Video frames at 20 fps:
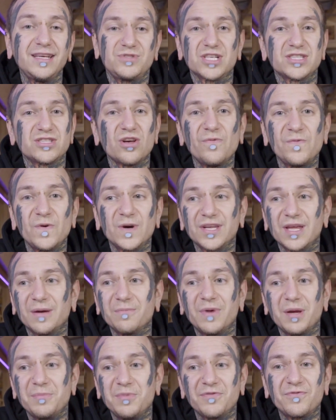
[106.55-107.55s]
Just offer
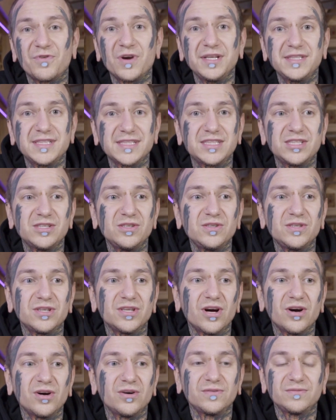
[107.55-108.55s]
them maybe free tattoo, you
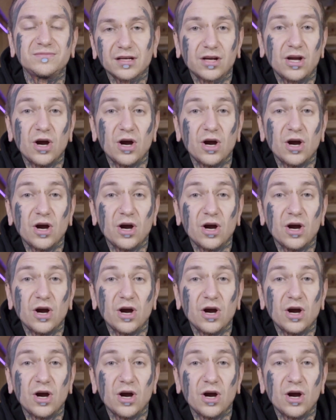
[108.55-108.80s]
know.